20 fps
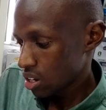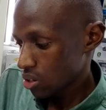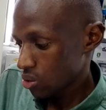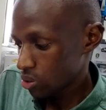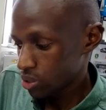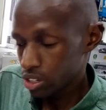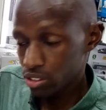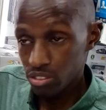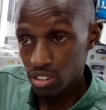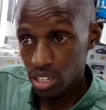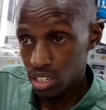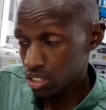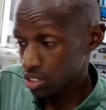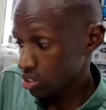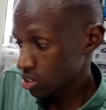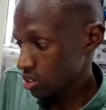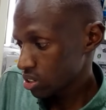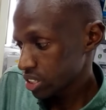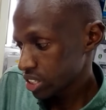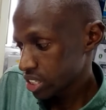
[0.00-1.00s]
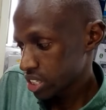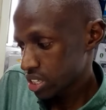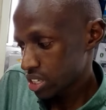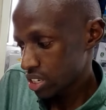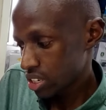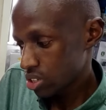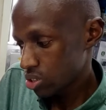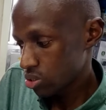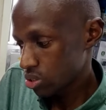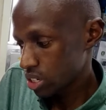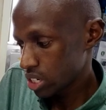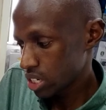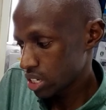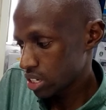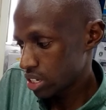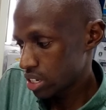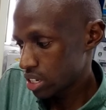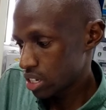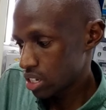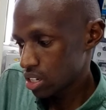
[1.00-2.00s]
whatever result you need
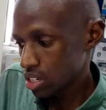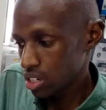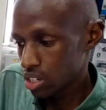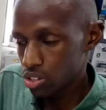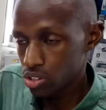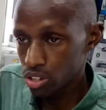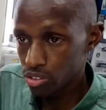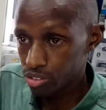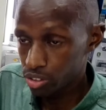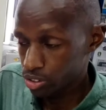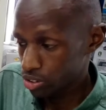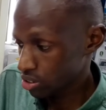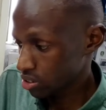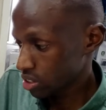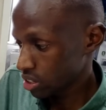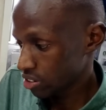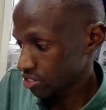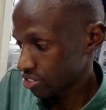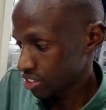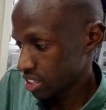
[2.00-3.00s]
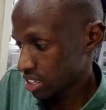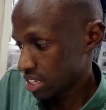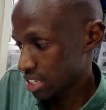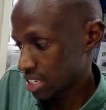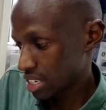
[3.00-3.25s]
in your photography.